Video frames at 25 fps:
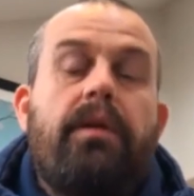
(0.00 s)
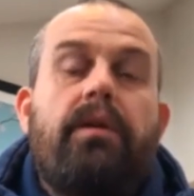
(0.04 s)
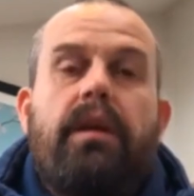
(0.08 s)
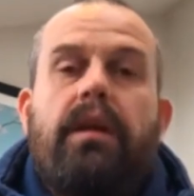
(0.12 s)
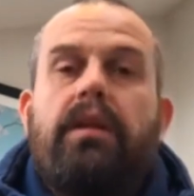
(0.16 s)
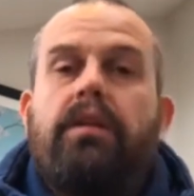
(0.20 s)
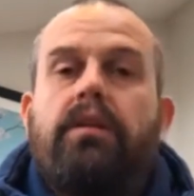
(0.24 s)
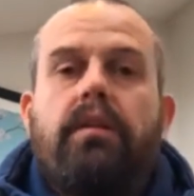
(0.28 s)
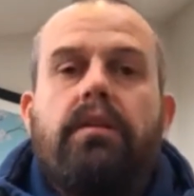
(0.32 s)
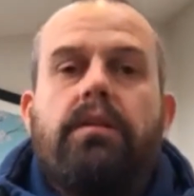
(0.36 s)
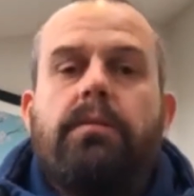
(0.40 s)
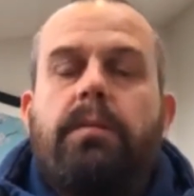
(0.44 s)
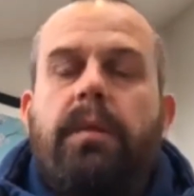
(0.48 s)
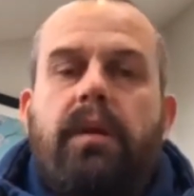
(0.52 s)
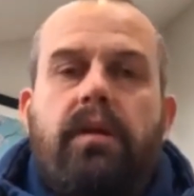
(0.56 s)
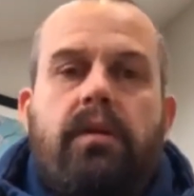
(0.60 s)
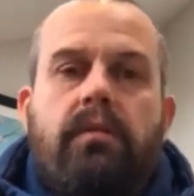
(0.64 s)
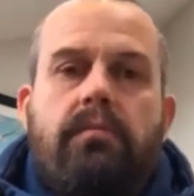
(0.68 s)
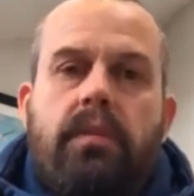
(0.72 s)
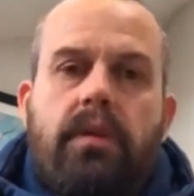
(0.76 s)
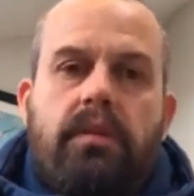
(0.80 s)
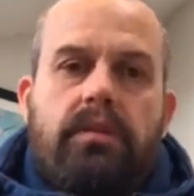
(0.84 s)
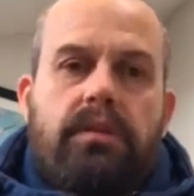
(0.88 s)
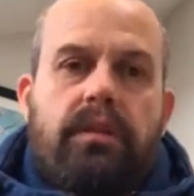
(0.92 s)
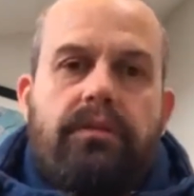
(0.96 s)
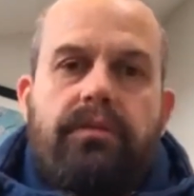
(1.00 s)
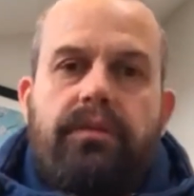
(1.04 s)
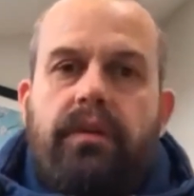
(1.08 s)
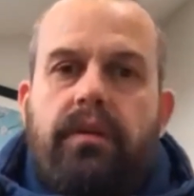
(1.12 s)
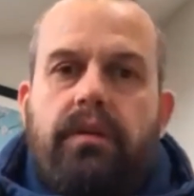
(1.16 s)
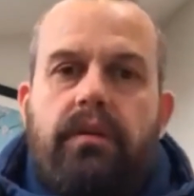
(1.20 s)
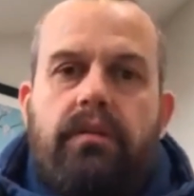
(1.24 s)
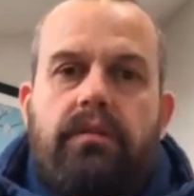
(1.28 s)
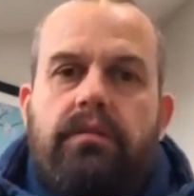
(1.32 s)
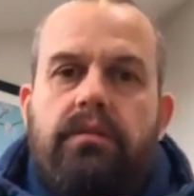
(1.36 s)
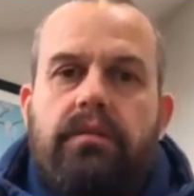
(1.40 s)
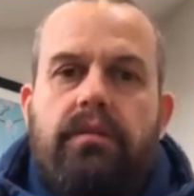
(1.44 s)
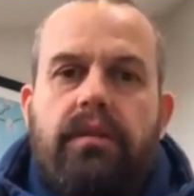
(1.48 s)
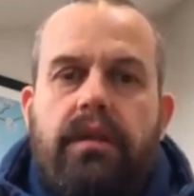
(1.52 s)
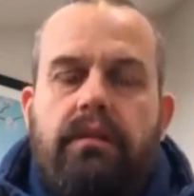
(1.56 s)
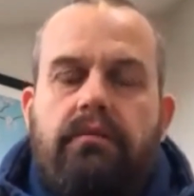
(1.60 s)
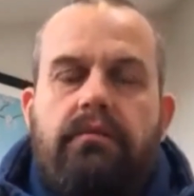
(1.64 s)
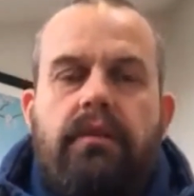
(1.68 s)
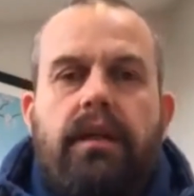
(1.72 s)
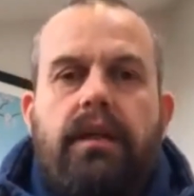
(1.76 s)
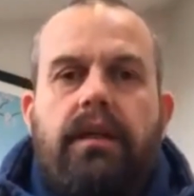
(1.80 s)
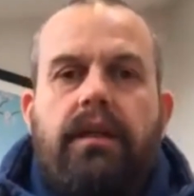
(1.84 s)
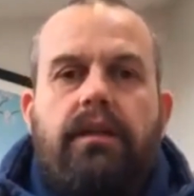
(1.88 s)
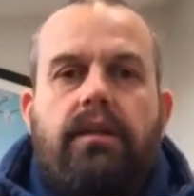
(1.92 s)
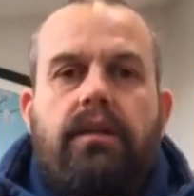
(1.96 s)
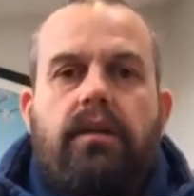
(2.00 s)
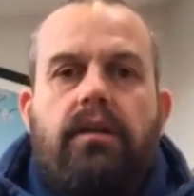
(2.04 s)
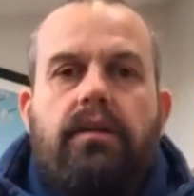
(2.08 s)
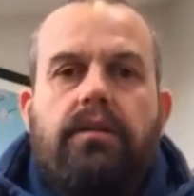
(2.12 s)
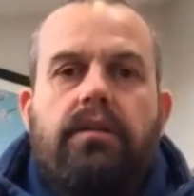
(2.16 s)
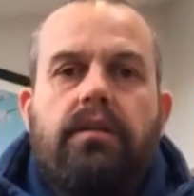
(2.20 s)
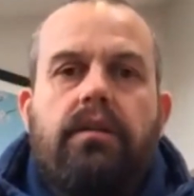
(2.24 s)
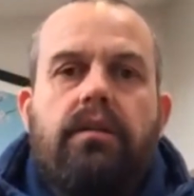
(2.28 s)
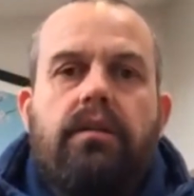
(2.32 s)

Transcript: does become more difficult. It really does.